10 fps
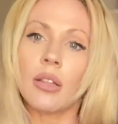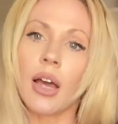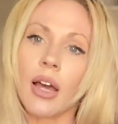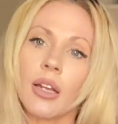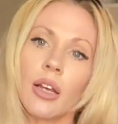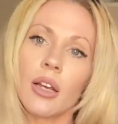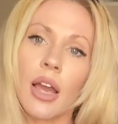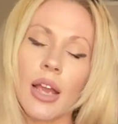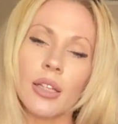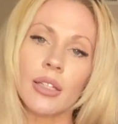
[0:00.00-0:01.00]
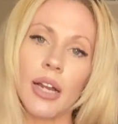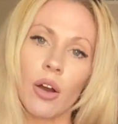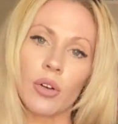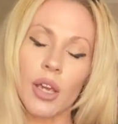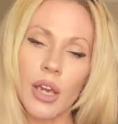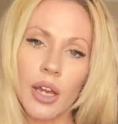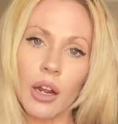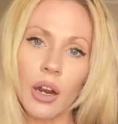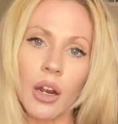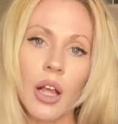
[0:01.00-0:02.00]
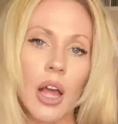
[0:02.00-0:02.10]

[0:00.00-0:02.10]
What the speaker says: that hangs down here.